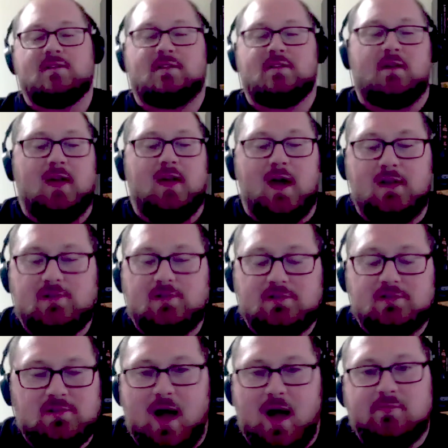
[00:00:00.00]
on
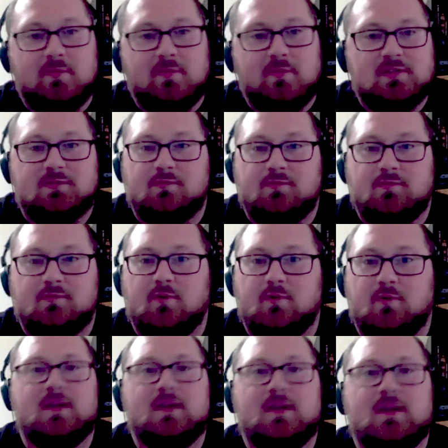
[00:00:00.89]
edge, everybody's
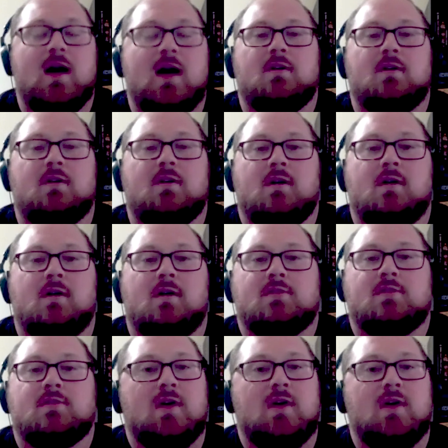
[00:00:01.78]
freaking out.
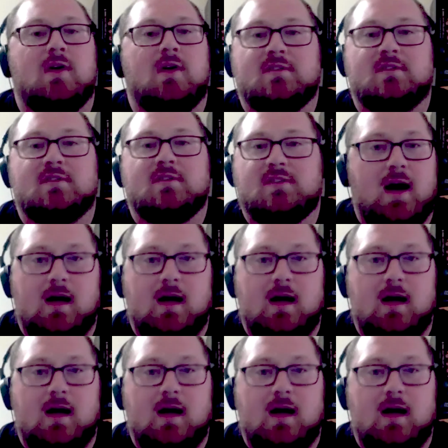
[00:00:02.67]
So you have this